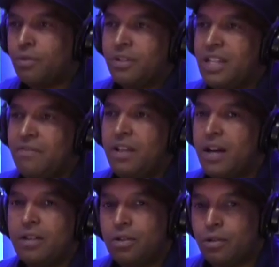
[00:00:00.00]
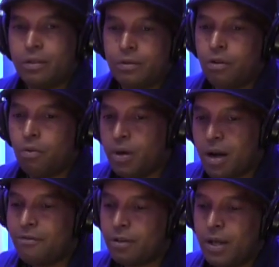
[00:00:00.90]
CVS or, or
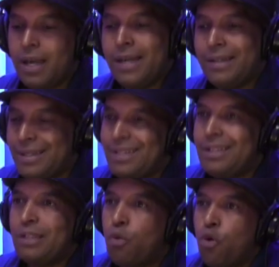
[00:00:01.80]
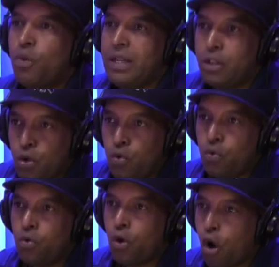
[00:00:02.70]
whatever, this is what we
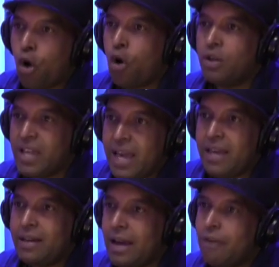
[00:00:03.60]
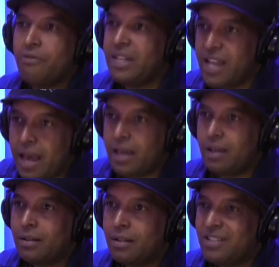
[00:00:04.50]
do all day, every day,
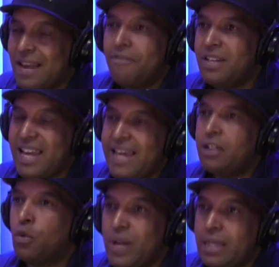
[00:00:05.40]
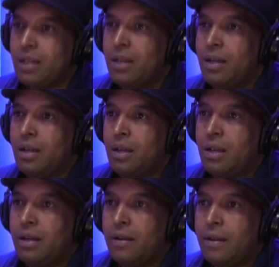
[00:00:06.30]
mm-hmm. seven days a week.
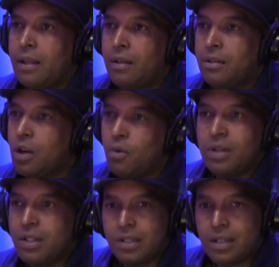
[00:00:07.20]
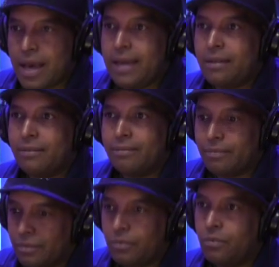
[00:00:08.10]
So it's just like
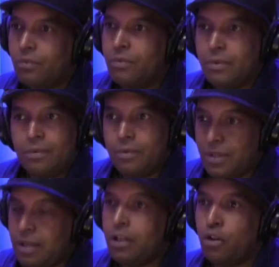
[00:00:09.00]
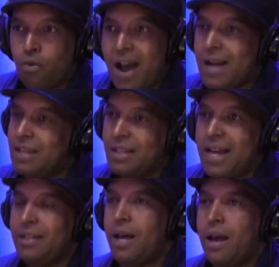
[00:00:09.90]
grinds like that. Yeah, the grind is
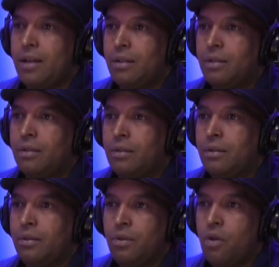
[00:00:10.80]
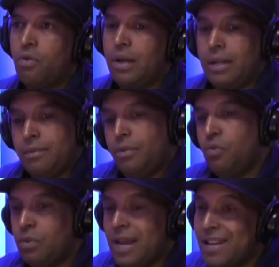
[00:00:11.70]
like that. Yeah. You know, and
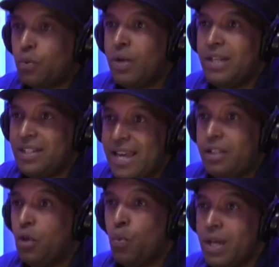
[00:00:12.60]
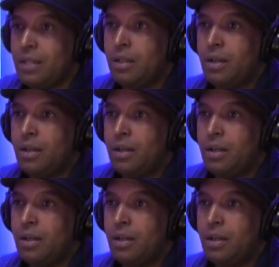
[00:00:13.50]
you that's what it takes to win.